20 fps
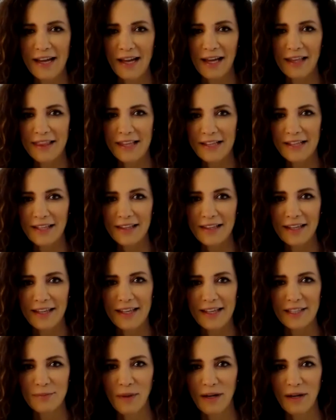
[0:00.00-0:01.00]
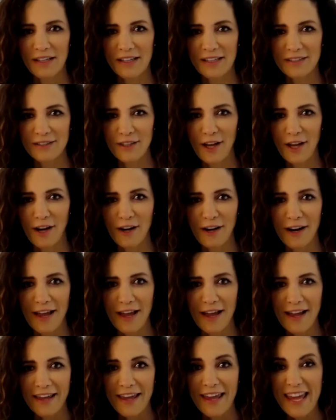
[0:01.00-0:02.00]
I think that the Hispanic Star
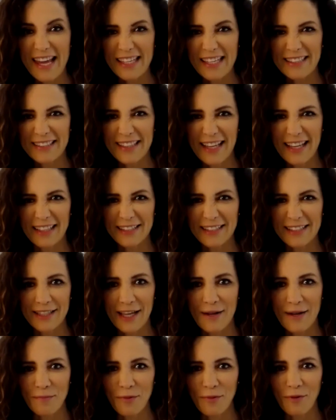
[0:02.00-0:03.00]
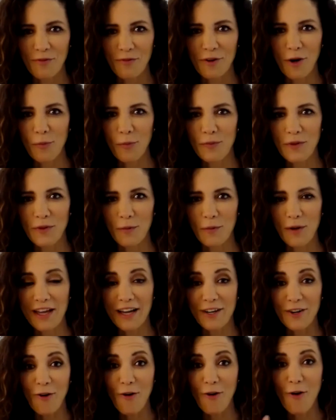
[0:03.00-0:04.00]
is that stamp of hope that we
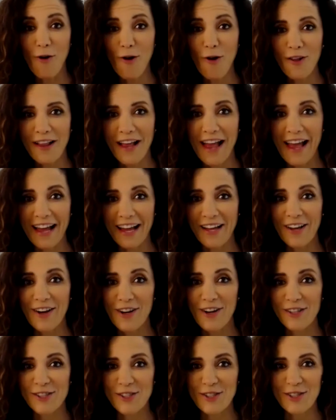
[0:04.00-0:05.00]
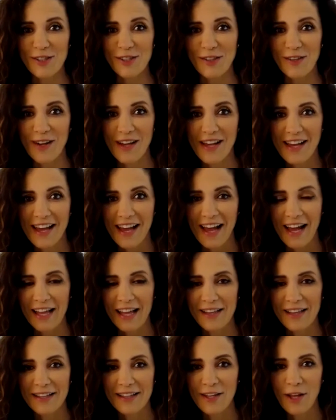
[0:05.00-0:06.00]
can all hang on to
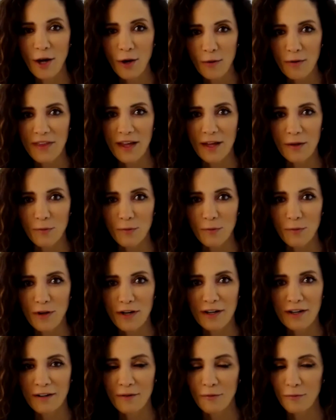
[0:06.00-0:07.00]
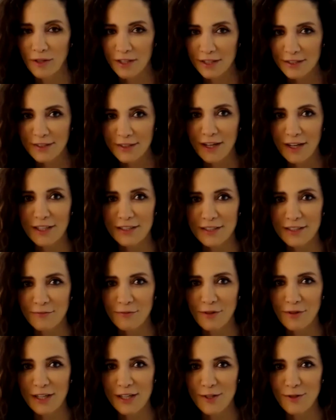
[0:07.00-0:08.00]
and know that we're stars and
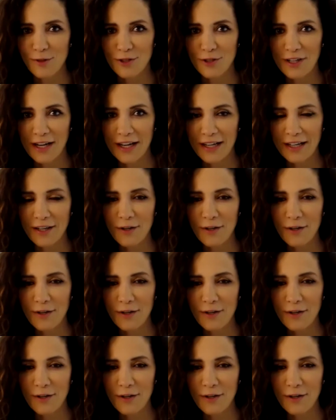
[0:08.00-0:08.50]
ready to shine.